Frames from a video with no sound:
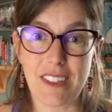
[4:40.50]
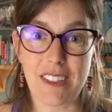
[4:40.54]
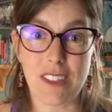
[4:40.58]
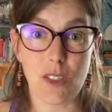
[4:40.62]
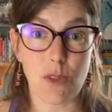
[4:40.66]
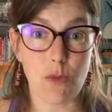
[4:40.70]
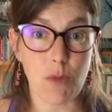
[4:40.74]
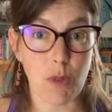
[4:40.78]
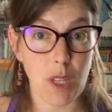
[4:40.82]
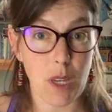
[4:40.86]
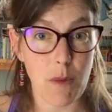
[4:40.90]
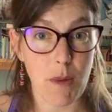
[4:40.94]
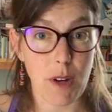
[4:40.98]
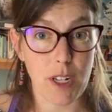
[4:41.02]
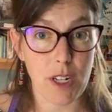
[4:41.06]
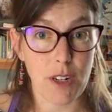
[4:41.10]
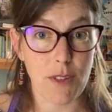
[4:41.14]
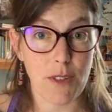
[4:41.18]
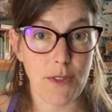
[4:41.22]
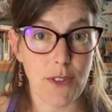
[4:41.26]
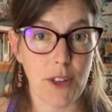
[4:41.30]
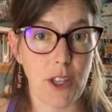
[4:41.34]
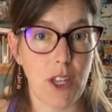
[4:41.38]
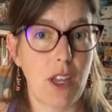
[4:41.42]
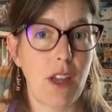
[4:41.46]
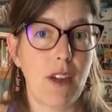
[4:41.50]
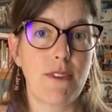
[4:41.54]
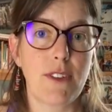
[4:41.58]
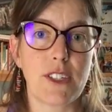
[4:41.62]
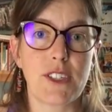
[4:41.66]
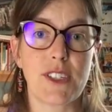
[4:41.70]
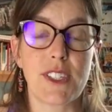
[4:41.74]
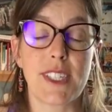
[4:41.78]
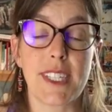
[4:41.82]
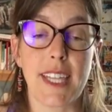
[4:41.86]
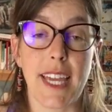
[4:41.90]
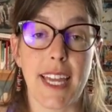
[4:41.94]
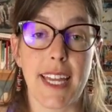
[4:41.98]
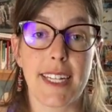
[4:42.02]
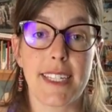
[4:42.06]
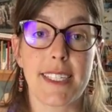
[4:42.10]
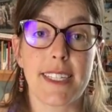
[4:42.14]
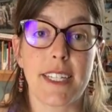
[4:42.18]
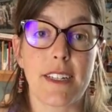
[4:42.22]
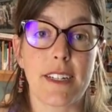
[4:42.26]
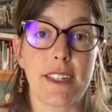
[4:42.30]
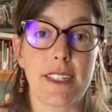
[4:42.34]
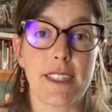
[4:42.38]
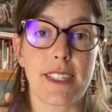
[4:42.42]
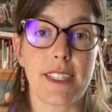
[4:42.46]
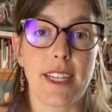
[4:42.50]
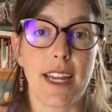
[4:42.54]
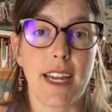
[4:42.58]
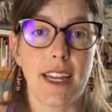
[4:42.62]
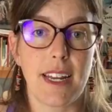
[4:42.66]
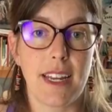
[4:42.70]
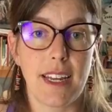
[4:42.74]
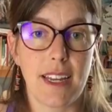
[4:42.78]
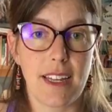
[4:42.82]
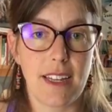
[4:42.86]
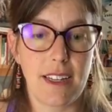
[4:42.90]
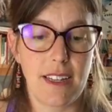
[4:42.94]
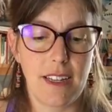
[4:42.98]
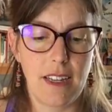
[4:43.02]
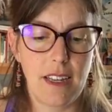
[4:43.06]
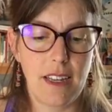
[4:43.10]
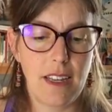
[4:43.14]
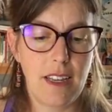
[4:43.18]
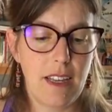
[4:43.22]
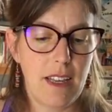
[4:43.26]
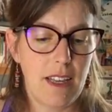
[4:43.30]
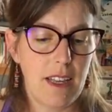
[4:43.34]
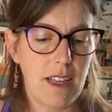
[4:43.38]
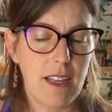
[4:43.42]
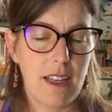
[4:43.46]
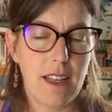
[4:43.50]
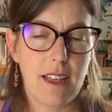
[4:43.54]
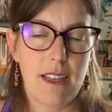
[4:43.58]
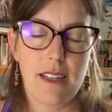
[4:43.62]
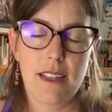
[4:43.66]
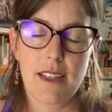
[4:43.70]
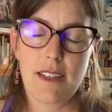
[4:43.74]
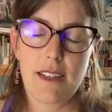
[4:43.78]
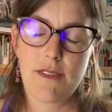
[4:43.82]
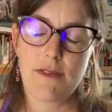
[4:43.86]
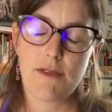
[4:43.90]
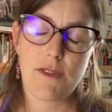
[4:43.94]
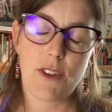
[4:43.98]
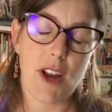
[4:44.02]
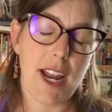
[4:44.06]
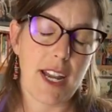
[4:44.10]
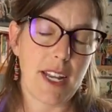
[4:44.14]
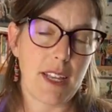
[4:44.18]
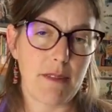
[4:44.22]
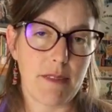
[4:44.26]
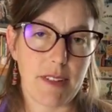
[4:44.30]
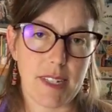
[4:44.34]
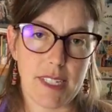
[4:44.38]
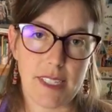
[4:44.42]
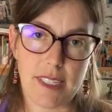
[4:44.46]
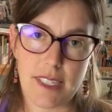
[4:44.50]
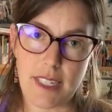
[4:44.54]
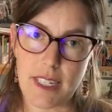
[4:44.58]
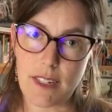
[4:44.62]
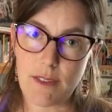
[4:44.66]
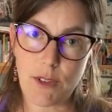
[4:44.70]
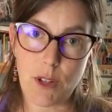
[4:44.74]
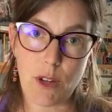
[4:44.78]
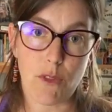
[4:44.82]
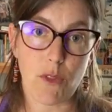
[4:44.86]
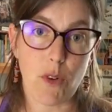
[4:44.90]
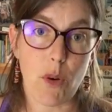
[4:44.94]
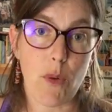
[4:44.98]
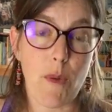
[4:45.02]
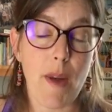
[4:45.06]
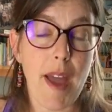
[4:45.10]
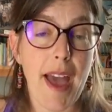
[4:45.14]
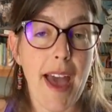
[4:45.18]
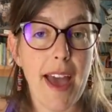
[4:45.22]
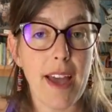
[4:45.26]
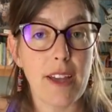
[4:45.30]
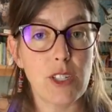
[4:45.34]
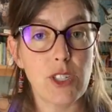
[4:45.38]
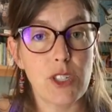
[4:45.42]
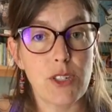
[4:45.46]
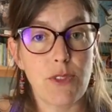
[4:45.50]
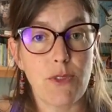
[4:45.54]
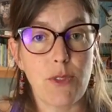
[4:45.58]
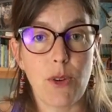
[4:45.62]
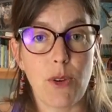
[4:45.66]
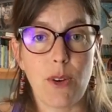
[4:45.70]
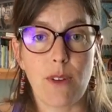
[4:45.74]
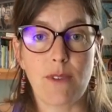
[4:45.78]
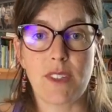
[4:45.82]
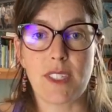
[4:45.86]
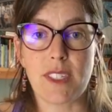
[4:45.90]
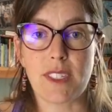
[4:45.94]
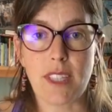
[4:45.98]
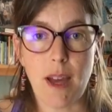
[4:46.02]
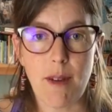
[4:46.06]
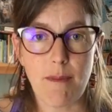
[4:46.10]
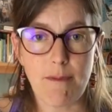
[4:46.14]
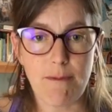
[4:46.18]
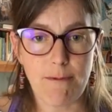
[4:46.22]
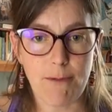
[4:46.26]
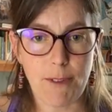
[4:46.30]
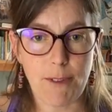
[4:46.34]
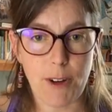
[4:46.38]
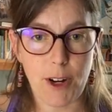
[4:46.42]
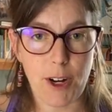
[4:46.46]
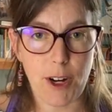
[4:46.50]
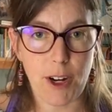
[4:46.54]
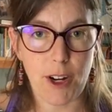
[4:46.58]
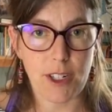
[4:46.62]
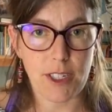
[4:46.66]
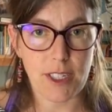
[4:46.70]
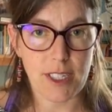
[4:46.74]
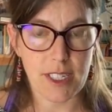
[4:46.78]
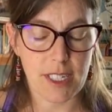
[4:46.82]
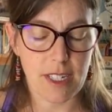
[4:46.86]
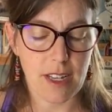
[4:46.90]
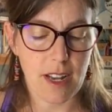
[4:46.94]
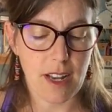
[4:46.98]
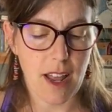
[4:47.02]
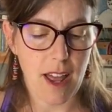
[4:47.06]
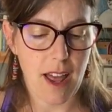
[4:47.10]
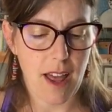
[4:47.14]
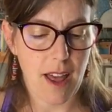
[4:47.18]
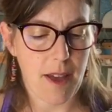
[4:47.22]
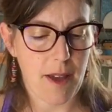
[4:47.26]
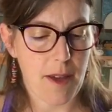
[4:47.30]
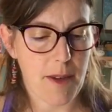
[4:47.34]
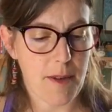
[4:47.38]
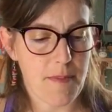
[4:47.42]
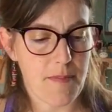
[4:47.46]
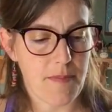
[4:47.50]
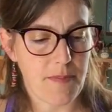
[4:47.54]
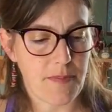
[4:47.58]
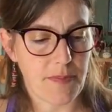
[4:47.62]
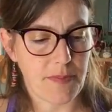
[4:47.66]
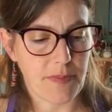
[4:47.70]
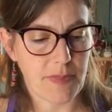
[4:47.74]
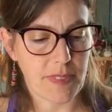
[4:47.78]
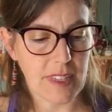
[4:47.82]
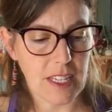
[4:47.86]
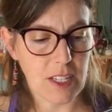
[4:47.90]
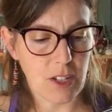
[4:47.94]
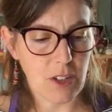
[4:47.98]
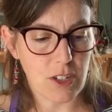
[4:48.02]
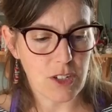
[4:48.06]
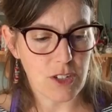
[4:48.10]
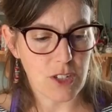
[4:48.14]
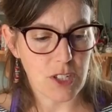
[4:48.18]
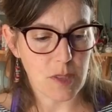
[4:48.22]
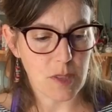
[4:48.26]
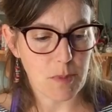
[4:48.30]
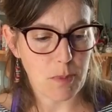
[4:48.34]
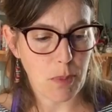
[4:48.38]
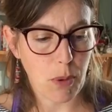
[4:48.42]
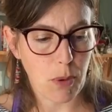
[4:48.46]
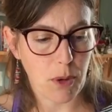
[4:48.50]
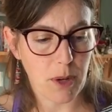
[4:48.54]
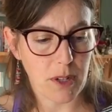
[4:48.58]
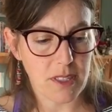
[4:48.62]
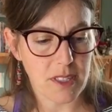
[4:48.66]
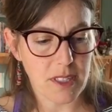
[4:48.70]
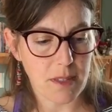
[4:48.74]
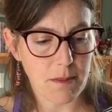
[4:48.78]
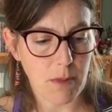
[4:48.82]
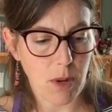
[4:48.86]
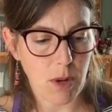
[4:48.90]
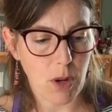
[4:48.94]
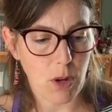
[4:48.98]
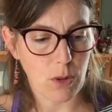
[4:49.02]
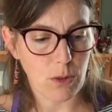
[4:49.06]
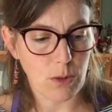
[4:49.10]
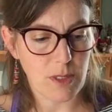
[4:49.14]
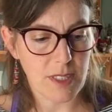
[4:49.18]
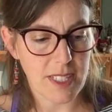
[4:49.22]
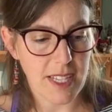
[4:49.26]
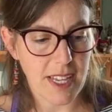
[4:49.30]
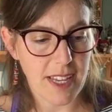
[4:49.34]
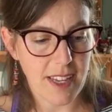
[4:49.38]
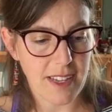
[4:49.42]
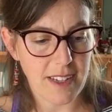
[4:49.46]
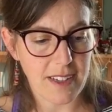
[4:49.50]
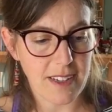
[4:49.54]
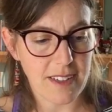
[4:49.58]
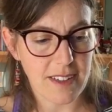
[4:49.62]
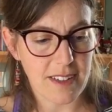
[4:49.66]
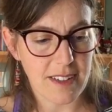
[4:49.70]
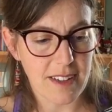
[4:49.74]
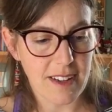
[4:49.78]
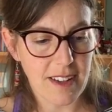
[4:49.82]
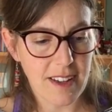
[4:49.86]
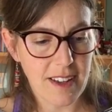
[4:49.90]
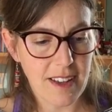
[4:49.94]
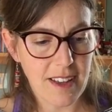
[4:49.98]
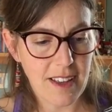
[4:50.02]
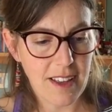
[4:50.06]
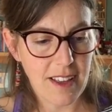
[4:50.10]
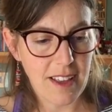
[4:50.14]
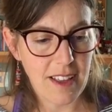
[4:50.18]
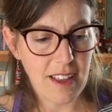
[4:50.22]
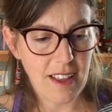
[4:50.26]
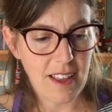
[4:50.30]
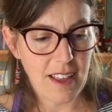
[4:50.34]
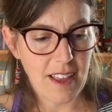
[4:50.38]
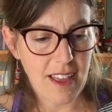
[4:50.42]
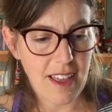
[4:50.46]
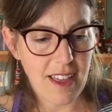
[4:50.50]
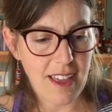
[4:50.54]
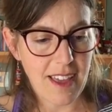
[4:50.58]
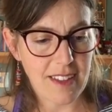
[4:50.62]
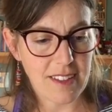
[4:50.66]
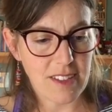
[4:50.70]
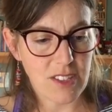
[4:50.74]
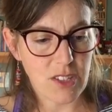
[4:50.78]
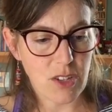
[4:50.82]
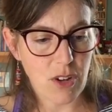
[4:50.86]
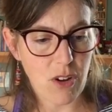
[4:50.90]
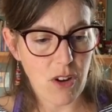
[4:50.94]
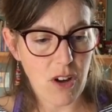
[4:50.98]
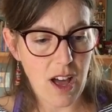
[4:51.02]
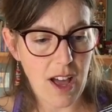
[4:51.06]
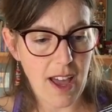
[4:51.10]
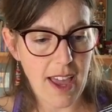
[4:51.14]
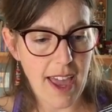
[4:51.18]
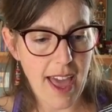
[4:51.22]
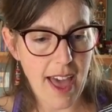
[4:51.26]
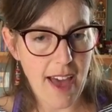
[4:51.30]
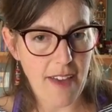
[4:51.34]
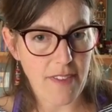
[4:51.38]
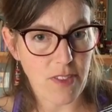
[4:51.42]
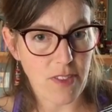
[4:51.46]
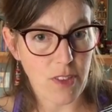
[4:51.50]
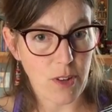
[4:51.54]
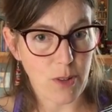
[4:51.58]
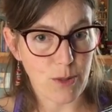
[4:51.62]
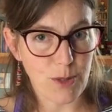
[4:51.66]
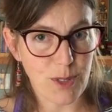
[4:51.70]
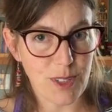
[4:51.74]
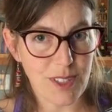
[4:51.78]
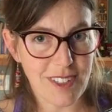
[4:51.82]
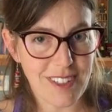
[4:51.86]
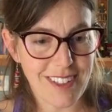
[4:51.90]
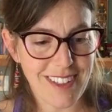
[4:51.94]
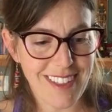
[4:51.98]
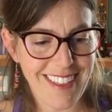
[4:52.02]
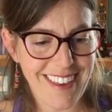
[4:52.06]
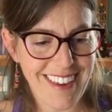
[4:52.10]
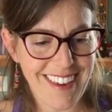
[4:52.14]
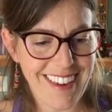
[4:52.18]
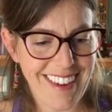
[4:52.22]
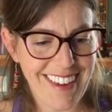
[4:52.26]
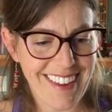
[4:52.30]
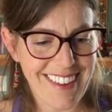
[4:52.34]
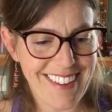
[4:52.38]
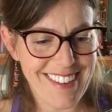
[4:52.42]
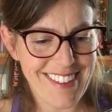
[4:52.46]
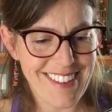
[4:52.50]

is really wonderful if your skin is irritated for any reason. If you have a rash, if you have discomfort, you can just pour some oats in. And so I add those to the